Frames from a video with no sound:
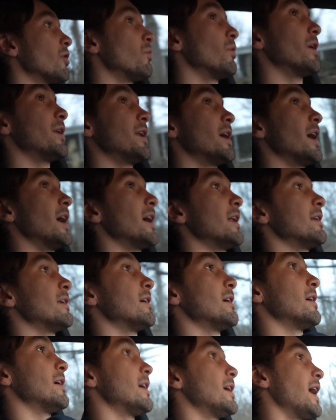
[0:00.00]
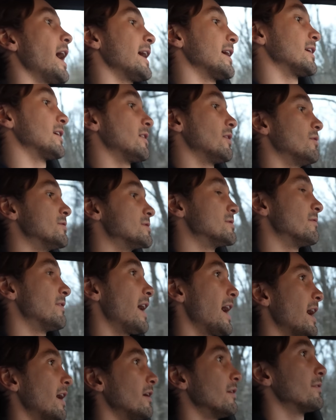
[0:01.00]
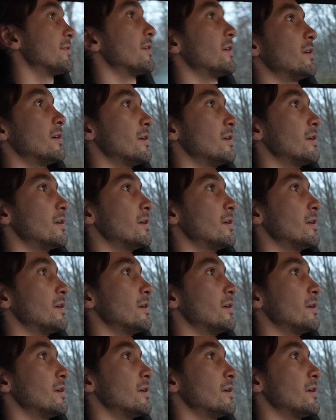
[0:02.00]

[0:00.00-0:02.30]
whatnot, I can close the valves